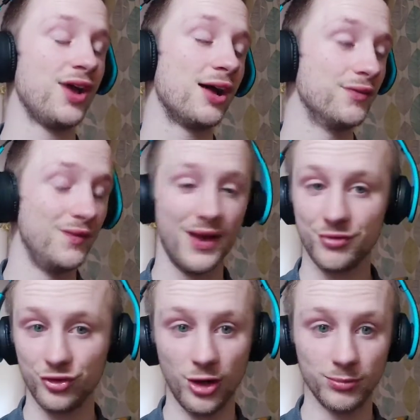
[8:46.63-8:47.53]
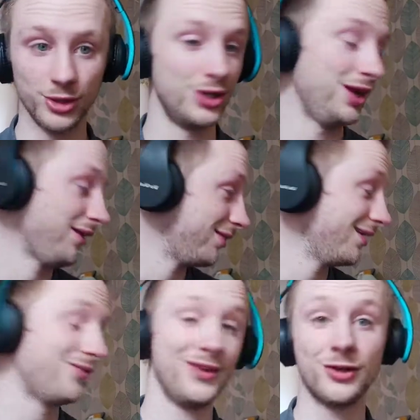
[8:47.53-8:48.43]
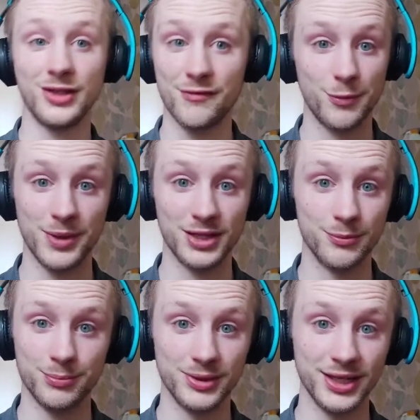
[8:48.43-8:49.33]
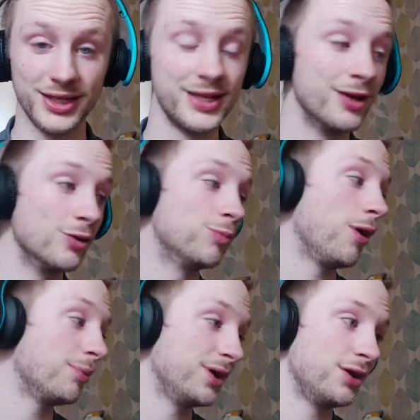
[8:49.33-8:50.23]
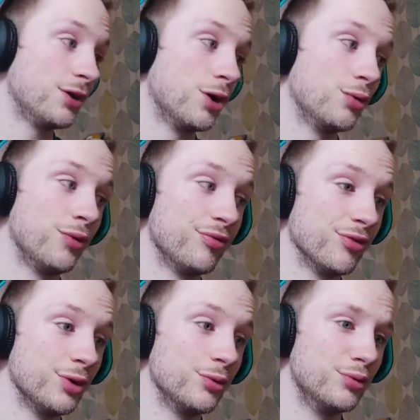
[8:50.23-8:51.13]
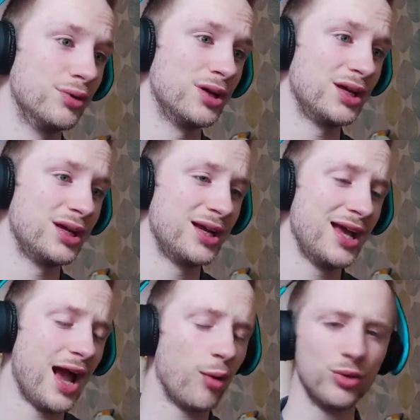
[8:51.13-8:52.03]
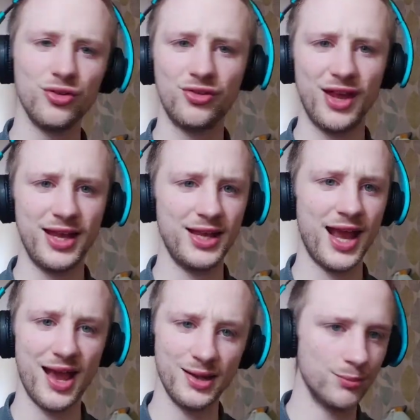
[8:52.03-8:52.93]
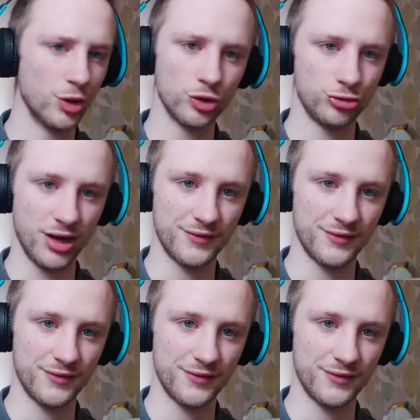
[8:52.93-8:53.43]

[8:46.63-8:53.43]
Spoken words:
I'll never stop learning. This thing will never be complete. It'll probably go through, I wouldn't say any more track